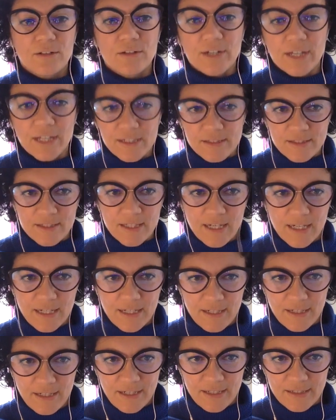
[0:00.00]
look
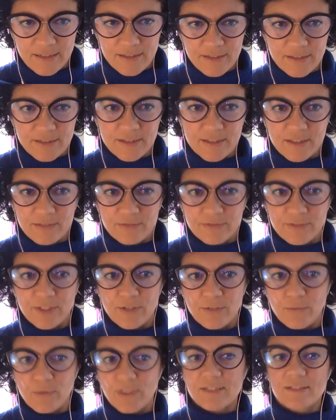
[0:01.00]
inside and ask yourself, you
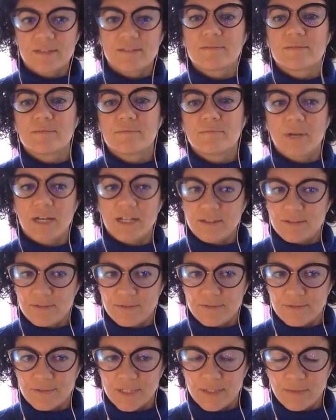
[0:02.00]
know, what's my
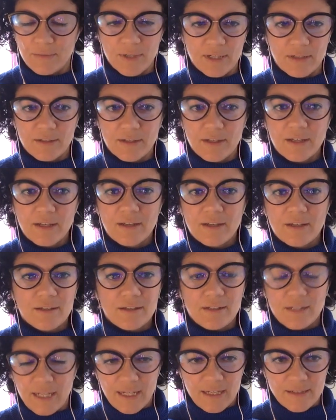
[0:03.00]
story, what
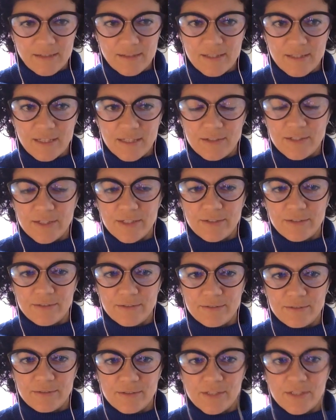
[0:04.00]
legacy
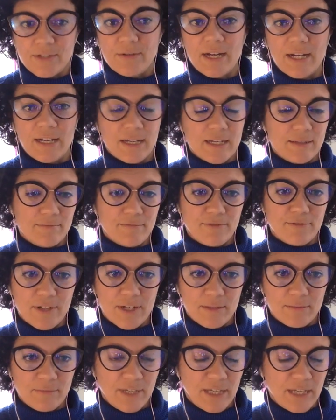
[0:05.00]
do I come
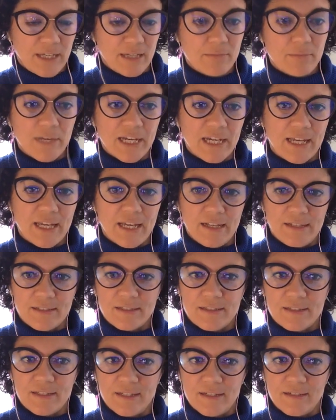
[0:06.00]
from? Like in my
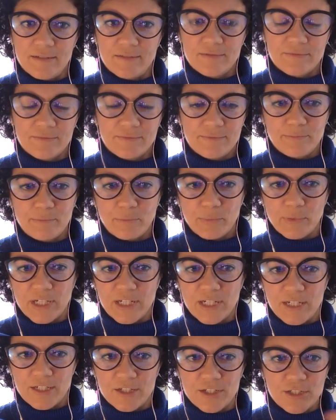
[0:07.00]
case,
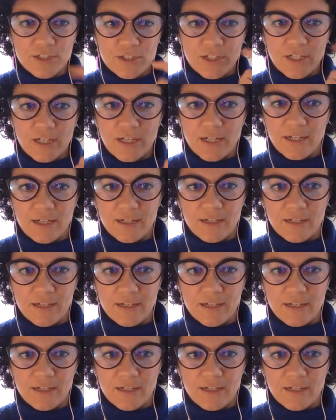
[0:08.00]
British,